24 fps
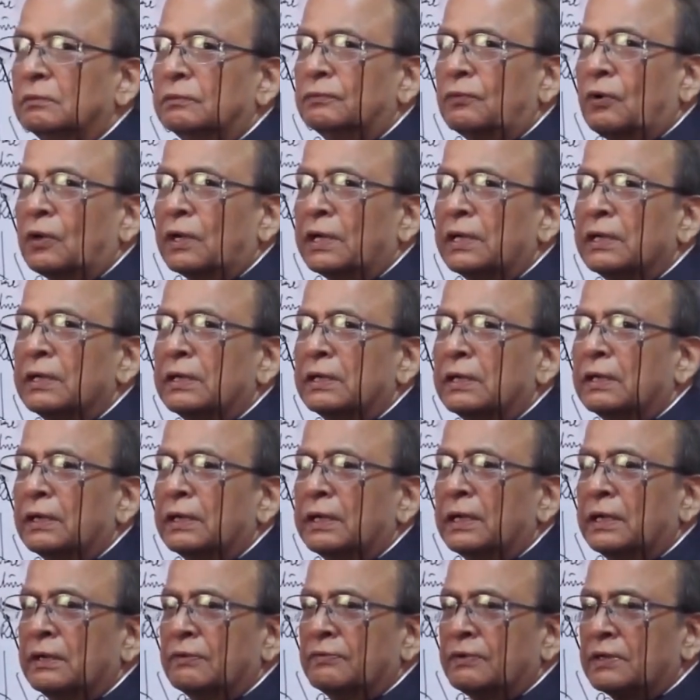foreign
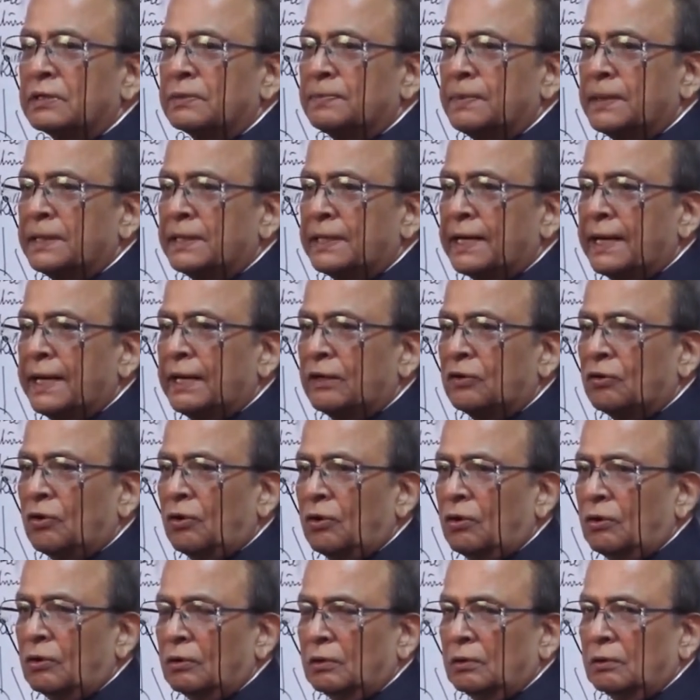investment at
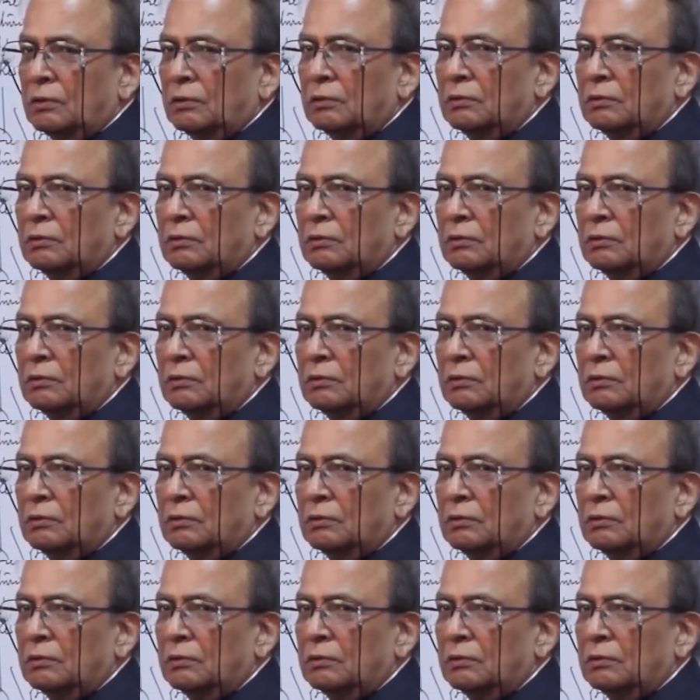all.